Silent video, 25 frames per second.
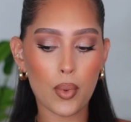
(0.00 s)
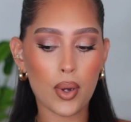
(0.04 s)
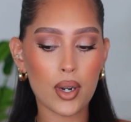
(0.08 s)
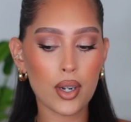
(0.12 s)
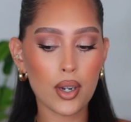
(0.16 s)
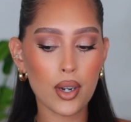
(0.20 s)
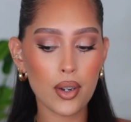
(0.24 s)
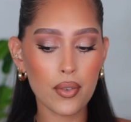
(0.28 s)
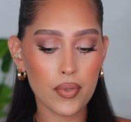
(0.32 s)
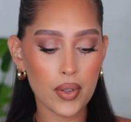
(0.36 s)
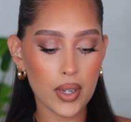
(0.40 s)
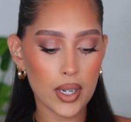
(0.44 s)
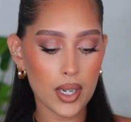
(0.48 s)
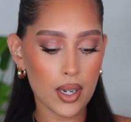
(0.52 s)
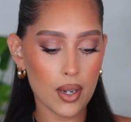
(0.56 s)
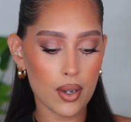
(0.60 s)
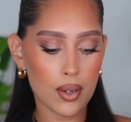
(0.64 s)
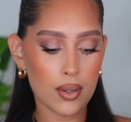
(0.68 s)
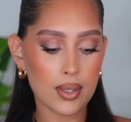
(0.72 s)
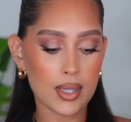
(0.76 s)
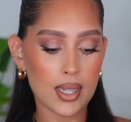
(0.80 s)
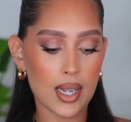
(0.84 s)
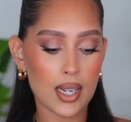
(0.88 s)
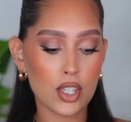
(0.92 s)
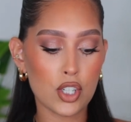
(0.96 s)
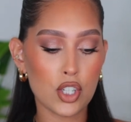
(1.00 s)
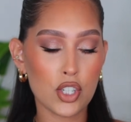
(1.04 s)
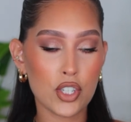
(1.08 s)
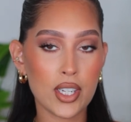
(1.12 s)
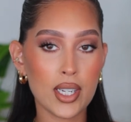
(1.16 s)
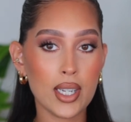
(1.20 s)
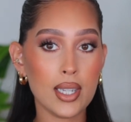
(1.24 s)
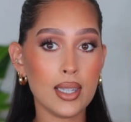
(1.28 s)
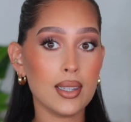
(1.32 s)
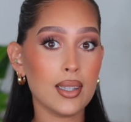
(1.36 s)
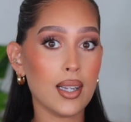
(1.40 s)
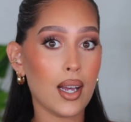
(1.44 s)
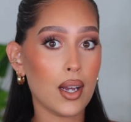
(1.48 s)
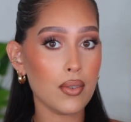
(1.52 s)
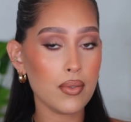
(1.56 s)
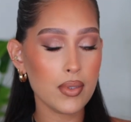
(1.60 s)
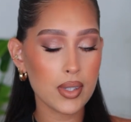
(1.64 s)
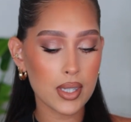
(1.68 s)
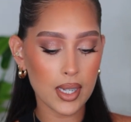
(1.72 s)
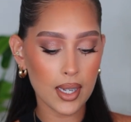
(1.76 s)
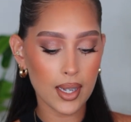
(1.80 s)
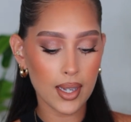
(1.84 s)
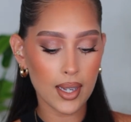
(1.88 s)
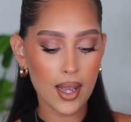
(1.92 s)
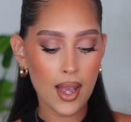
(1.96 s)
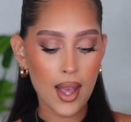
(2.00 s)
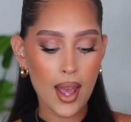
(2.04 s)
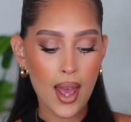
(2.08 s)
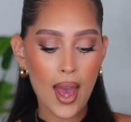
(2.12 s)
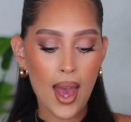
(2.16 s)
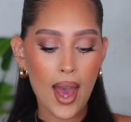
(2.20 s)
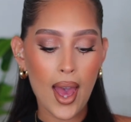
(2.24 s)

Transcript: one of her videos and she loves it.